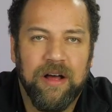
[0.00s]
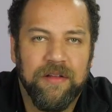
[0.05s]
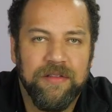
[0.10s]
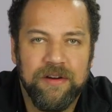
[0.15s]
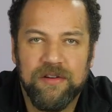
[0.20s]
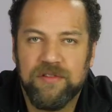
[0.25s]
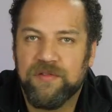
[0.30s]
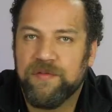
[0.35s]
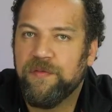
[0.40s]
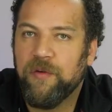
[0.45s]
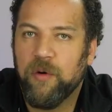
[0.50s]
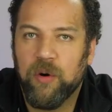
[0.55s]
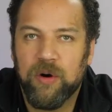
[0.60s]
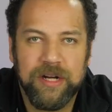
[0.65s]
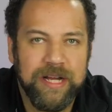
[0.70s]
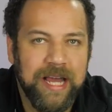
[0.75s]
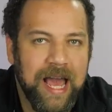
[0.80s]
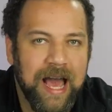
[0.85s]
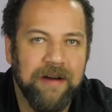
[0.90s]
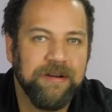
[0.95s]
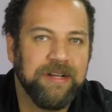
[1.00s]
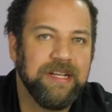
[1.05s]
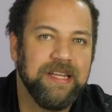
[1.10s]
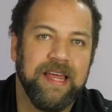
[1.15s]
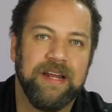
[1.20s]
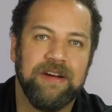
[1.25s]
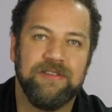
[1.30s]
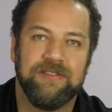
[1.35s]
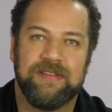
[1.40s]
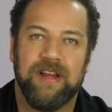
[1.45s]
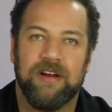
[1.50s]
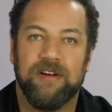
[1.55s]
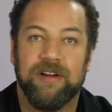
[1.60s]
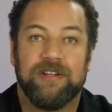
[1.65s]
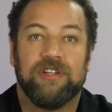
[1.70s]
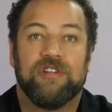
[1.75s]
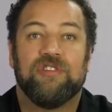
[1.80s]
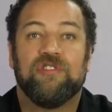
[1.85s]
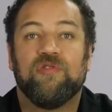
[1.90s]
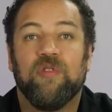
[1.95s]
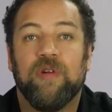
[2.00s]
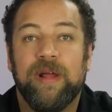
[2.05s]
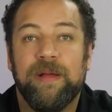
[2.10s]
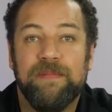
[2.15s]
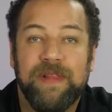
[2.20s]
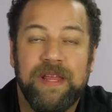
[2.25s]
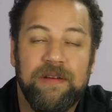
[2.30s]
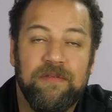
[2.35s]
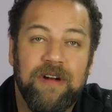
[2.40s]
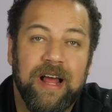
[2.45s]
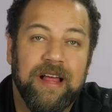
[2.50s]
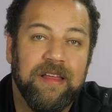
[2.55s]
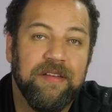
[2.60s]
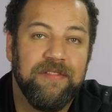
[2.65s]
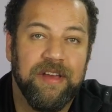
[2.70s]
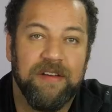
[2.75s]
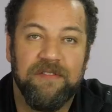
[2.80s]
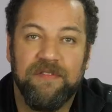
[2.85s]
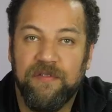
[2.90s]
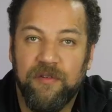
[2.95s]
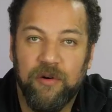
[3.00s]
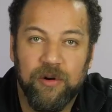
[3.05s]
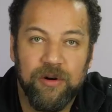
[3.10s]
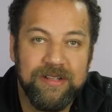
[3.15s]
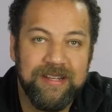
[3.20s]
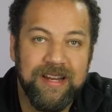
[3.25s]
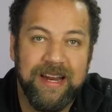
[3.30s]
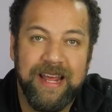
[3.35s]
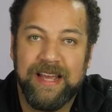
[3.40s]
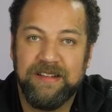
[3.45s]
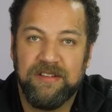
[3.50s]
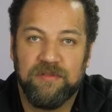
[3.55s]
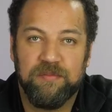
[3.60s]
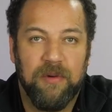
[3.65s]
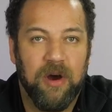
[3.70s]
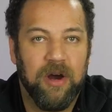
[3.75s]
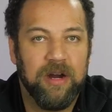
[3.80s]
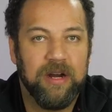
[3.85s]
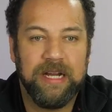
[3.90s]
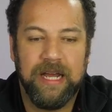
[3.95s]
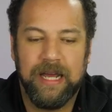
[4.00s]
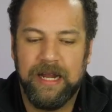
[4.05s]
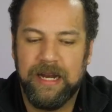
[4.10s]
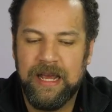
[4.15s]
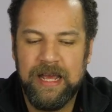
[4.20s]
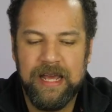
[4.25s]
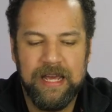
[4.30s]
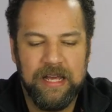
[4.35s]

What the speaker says: There's 4 calculators that are extremely relevant for today's market,